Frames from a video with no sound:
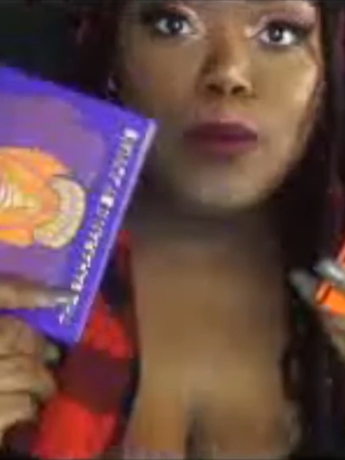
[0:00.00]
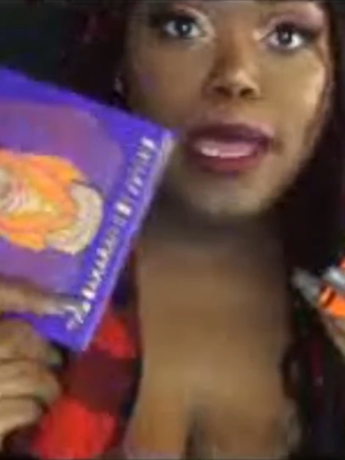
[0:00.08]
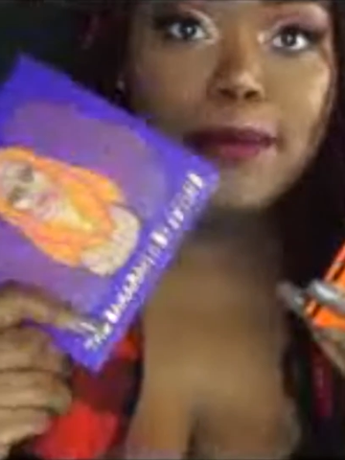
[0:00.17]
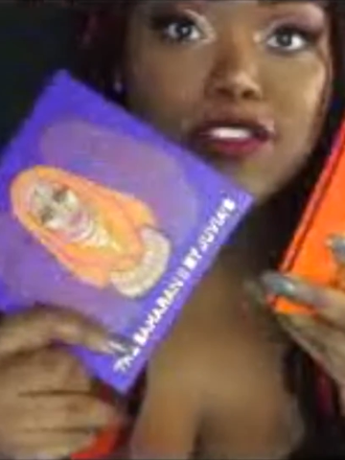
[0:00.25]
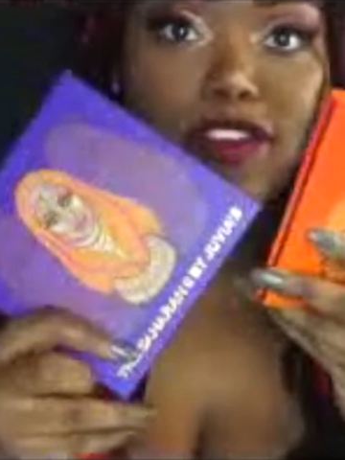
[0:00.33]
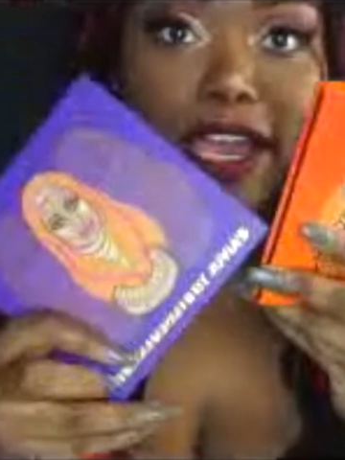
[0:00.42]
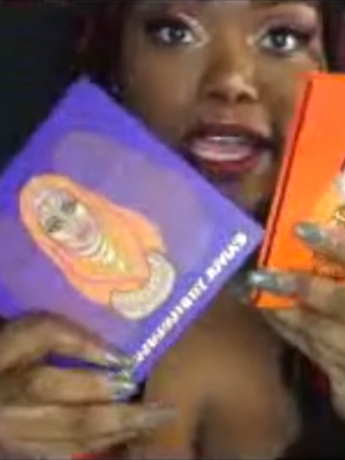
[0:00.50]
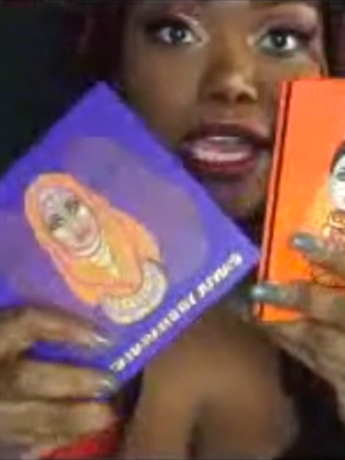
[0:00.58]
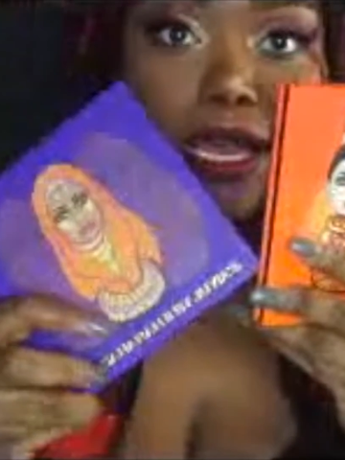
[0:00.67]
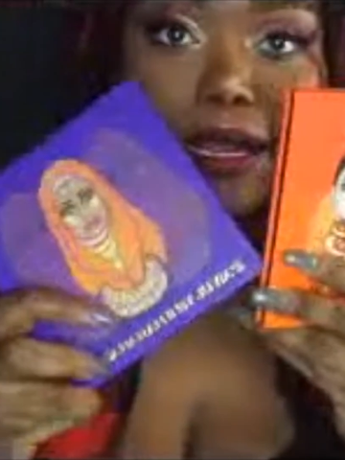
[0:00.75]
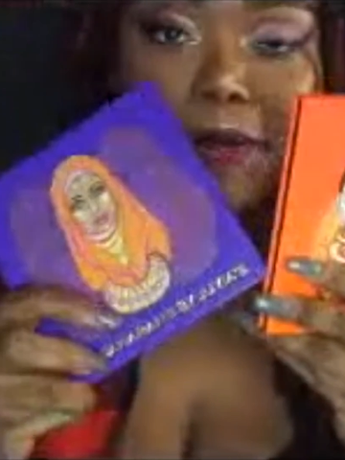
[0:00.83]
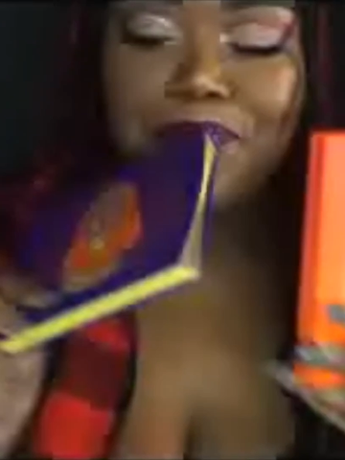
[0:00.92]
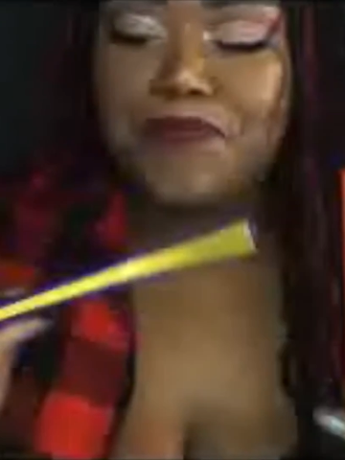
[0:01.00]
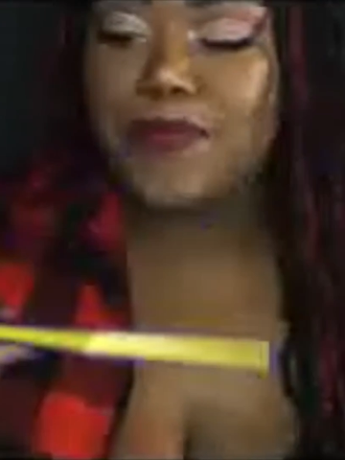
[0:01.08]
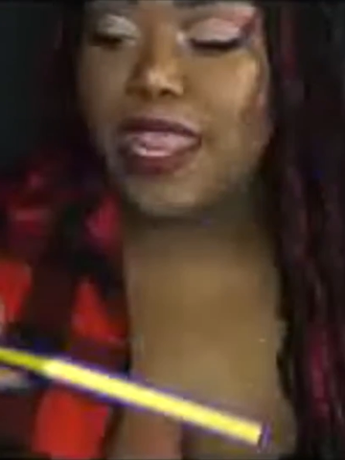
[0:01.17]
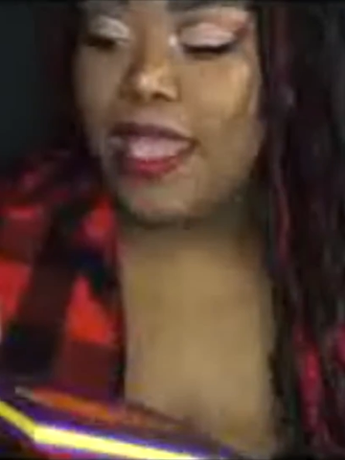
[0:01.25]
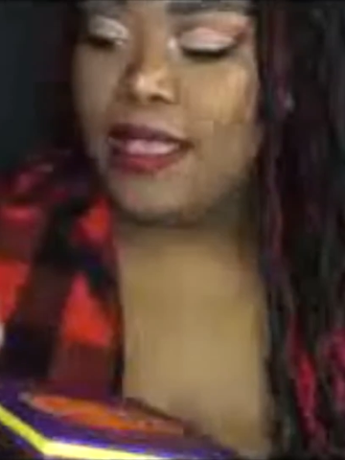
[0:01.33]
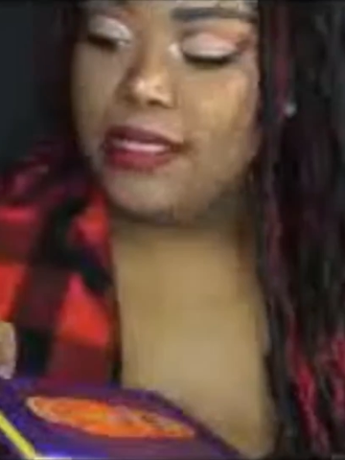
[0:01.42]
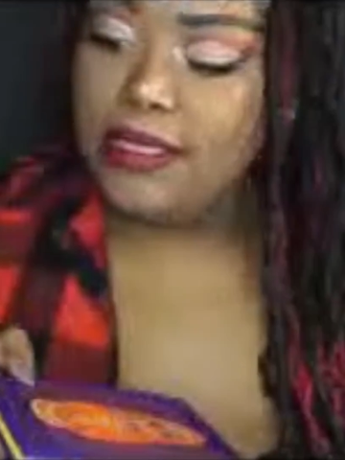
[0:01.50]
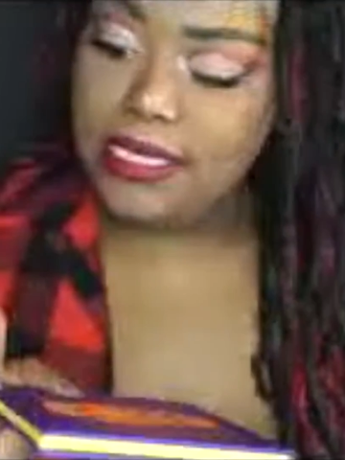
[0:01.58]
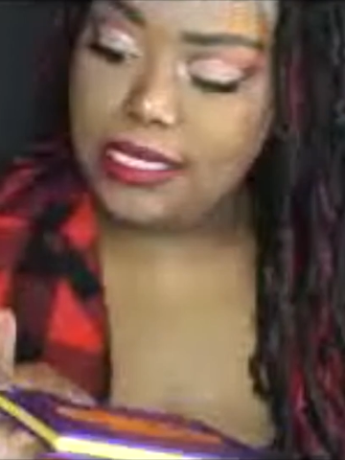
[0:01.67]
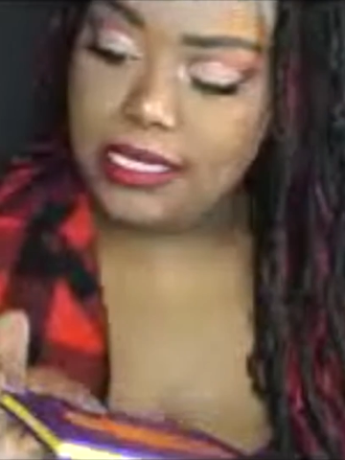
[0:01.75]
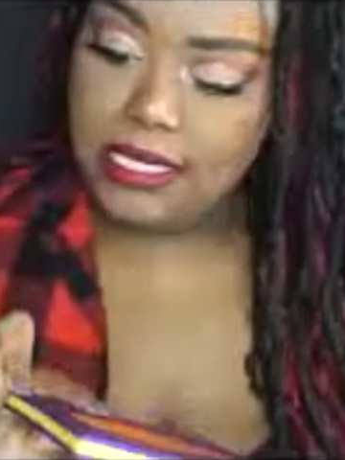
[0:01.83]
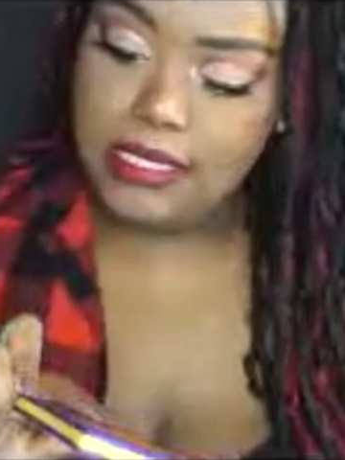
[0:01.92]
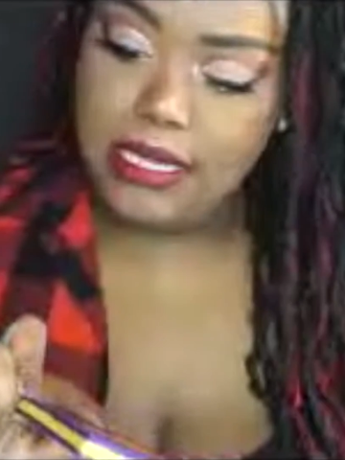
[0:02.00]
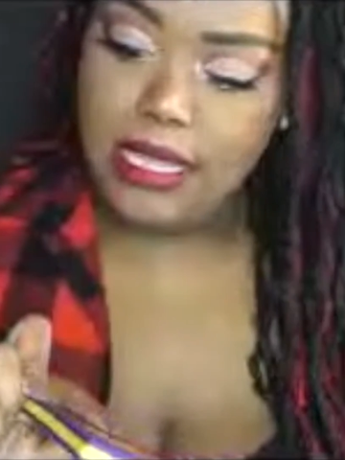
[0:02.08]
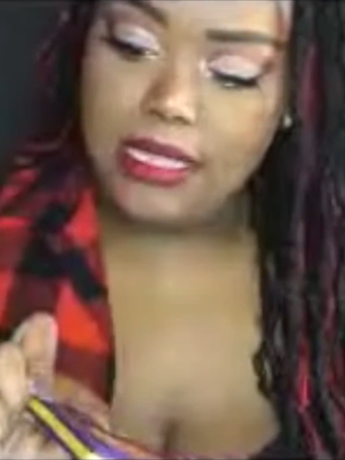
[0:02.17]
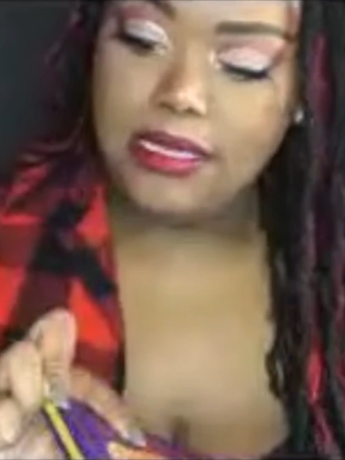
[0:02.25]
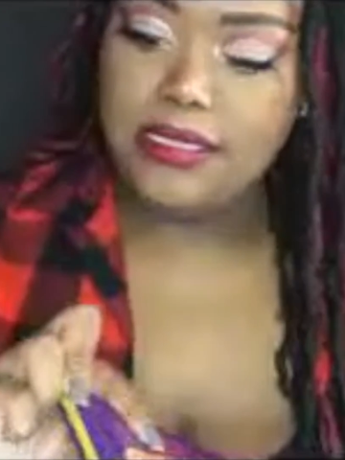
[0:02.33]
babies right here. This is the